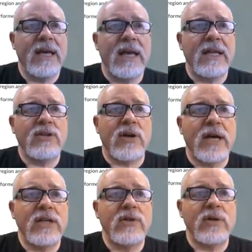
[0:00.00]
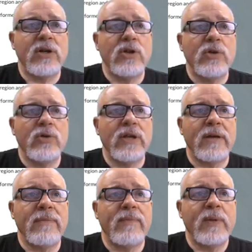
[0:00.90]
and trying to include
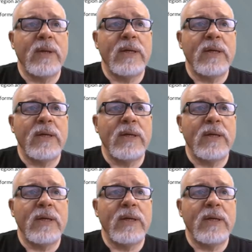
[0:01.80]
them